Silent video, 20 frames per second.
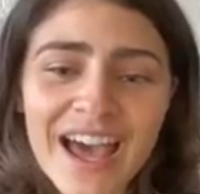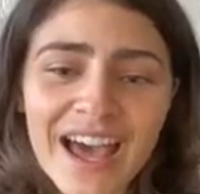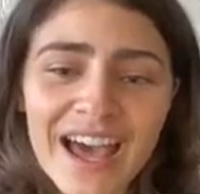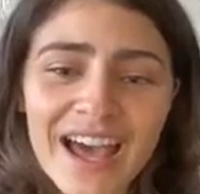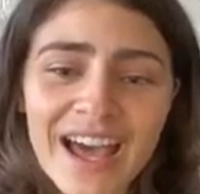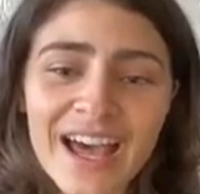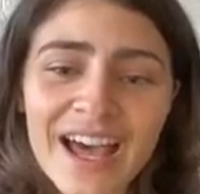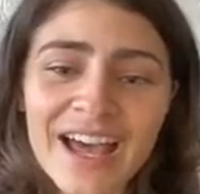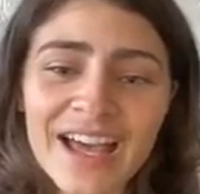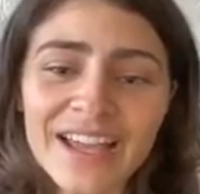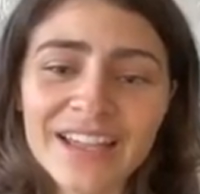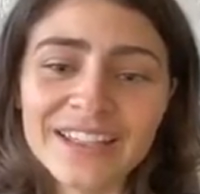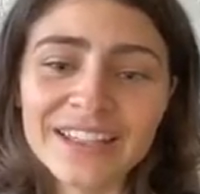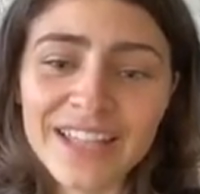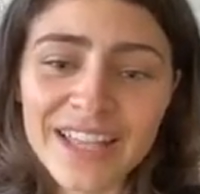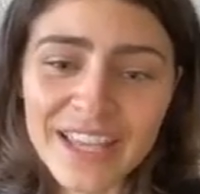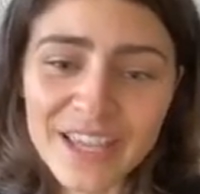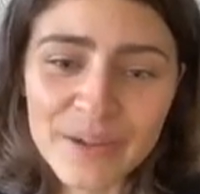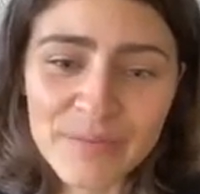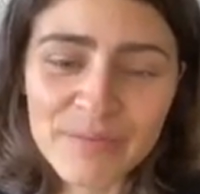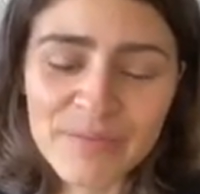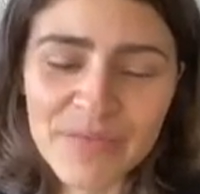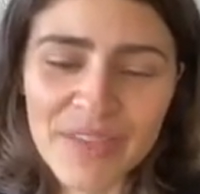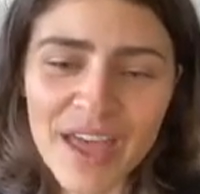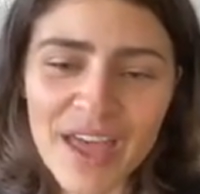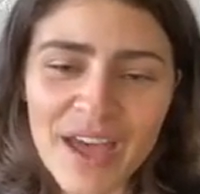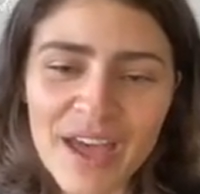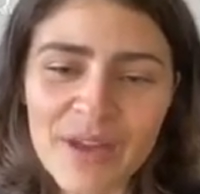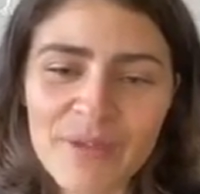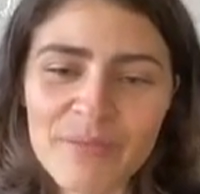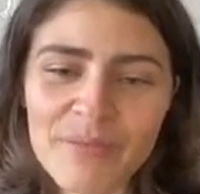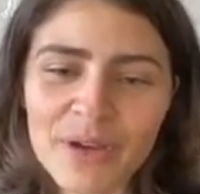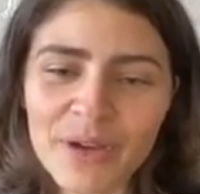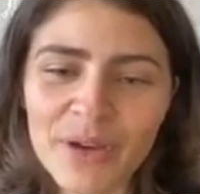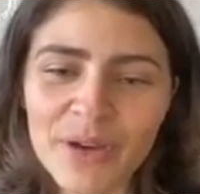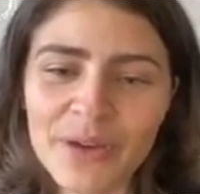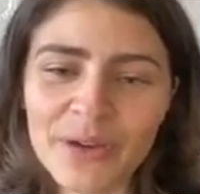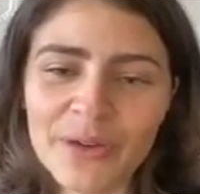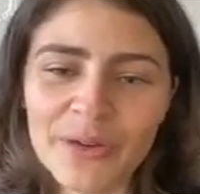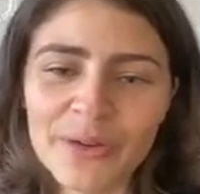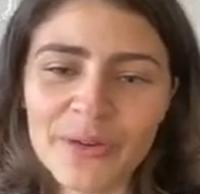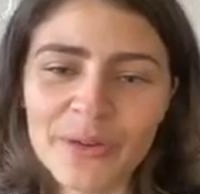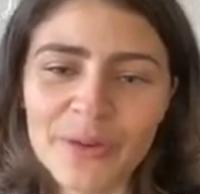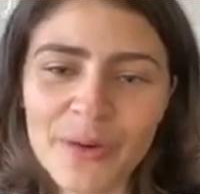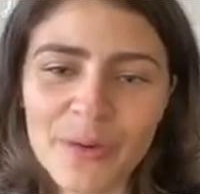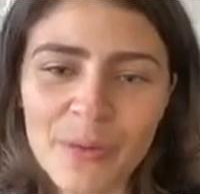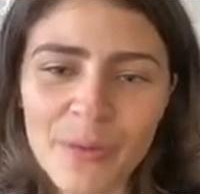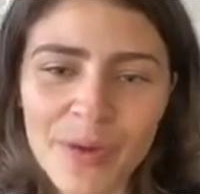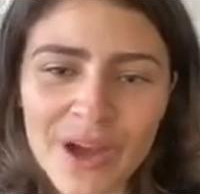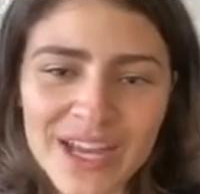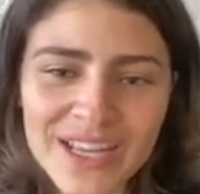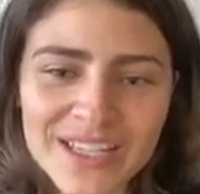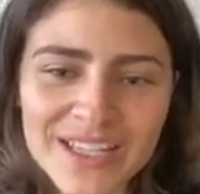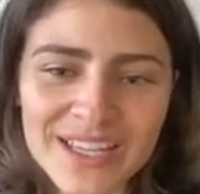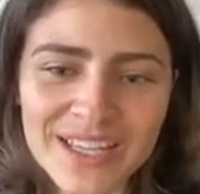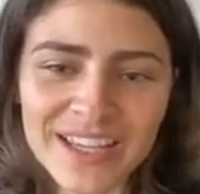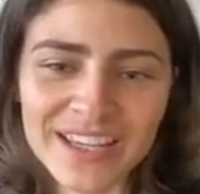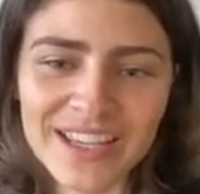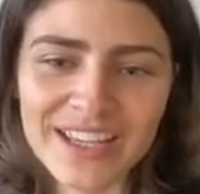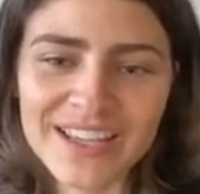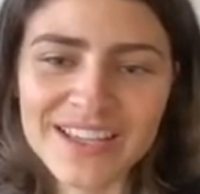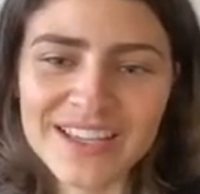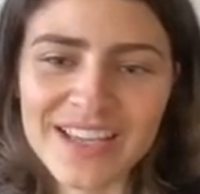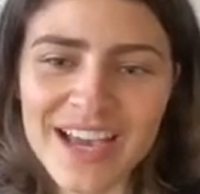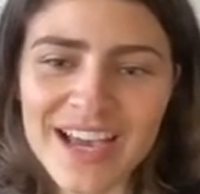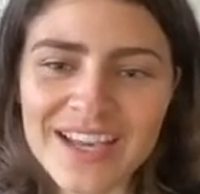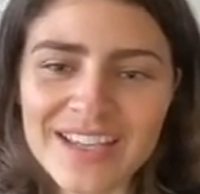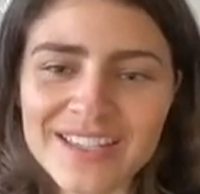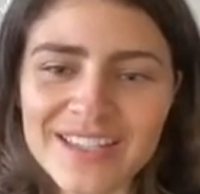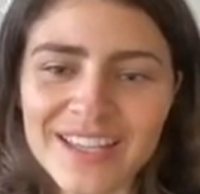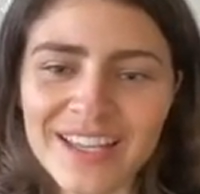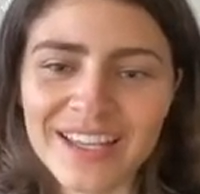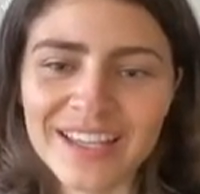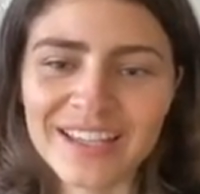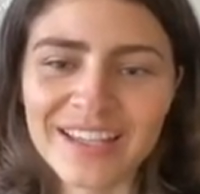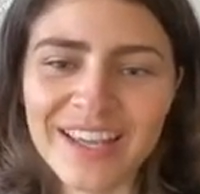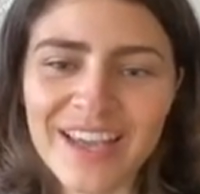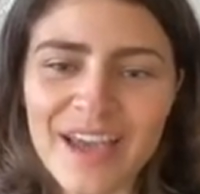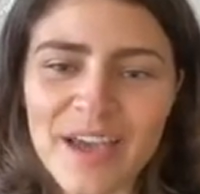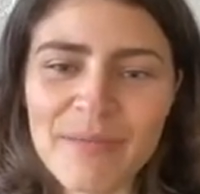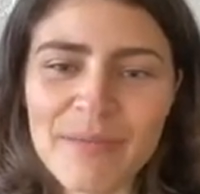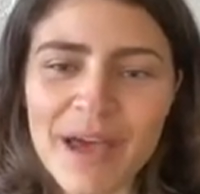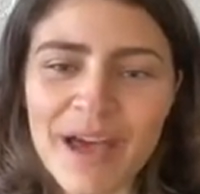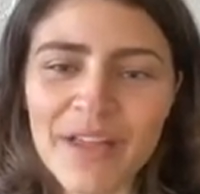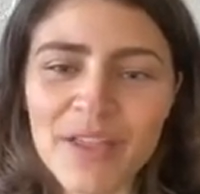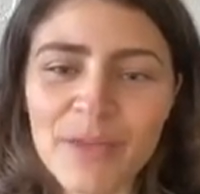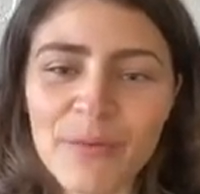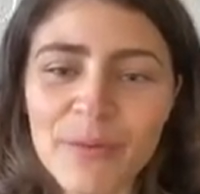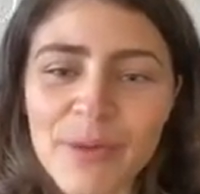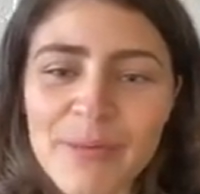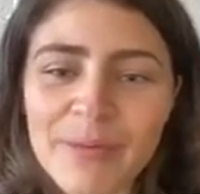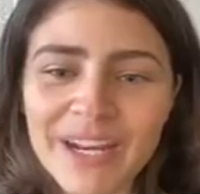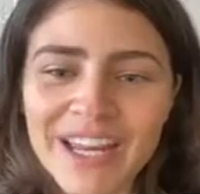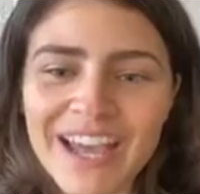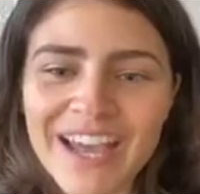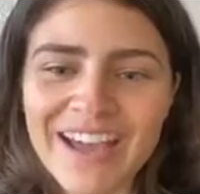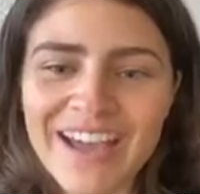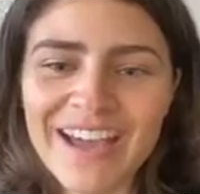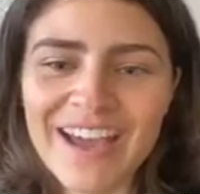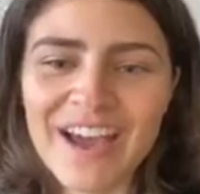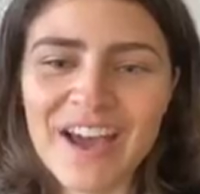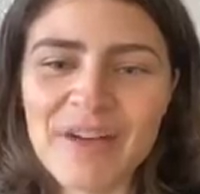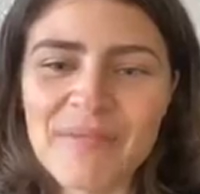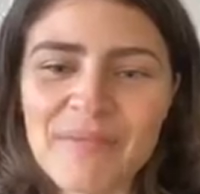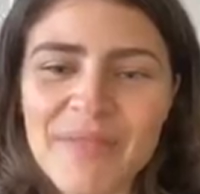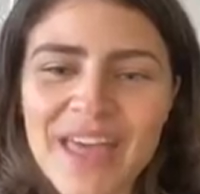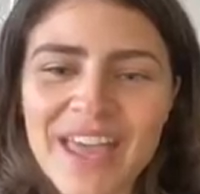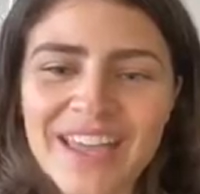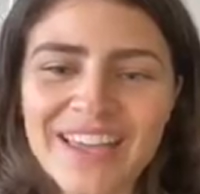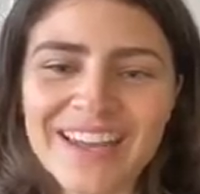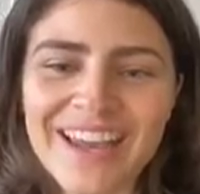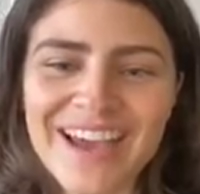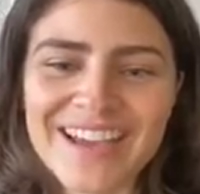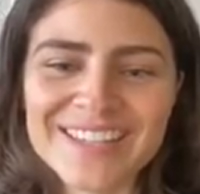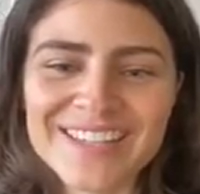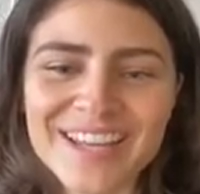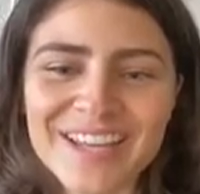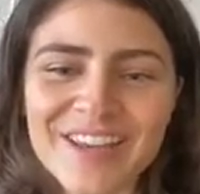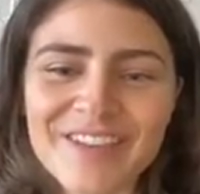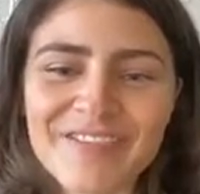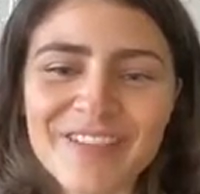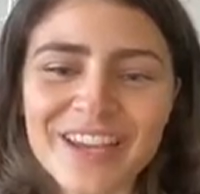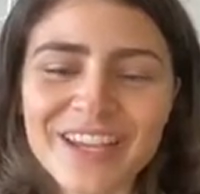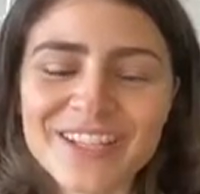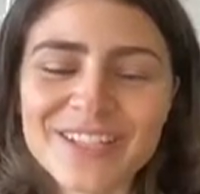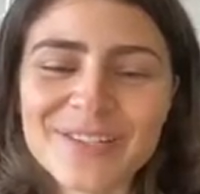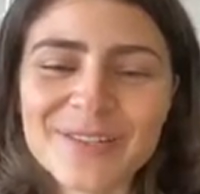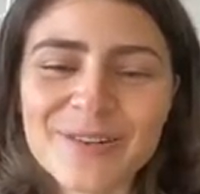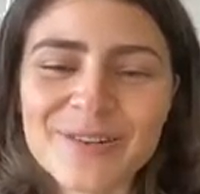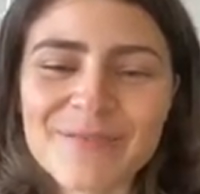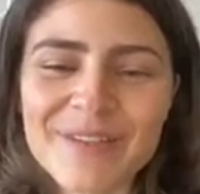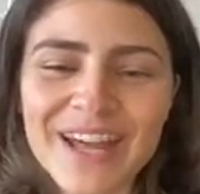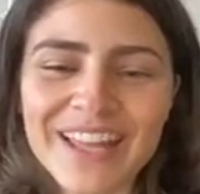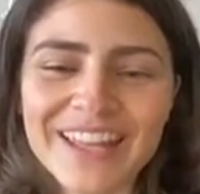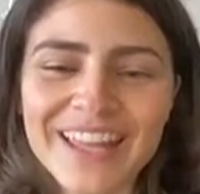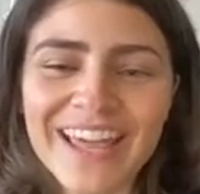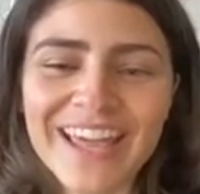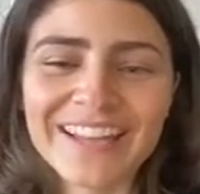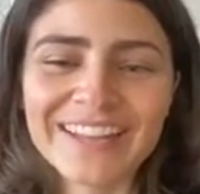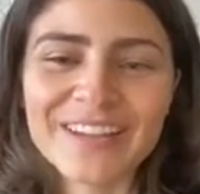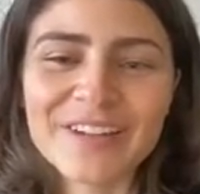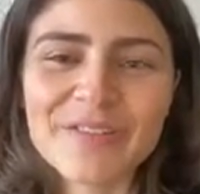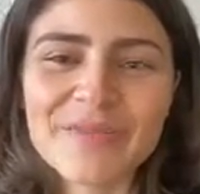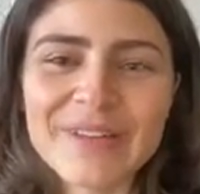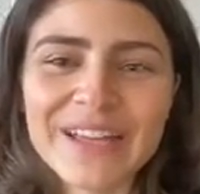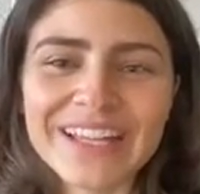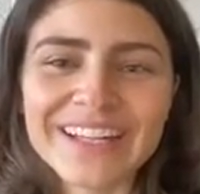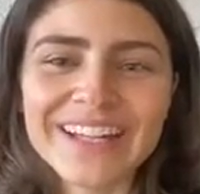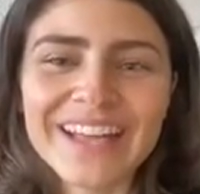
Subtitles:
Liam McConnell Whiting is asking about the webinar and asking if I can talk about that a little bit.